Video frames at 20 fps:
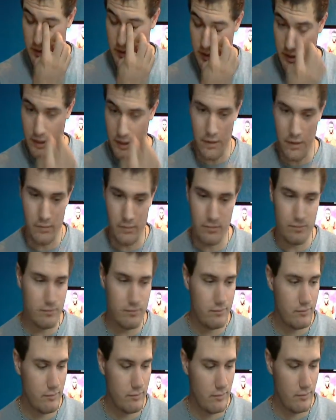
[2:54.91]

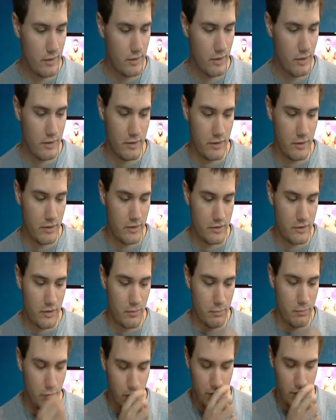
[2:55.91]
it's
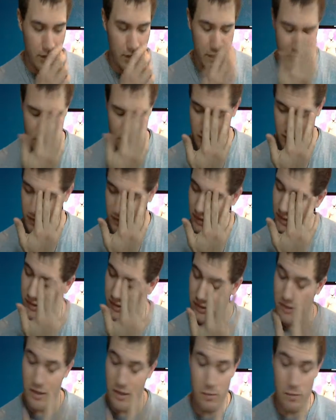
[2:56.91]
not bolt action. It's just
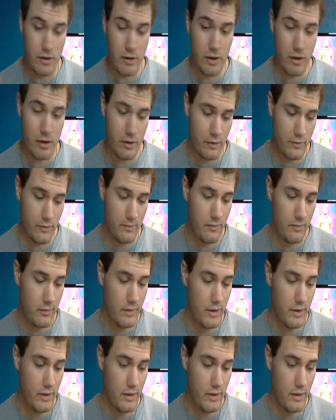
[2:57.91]
a semi-auto.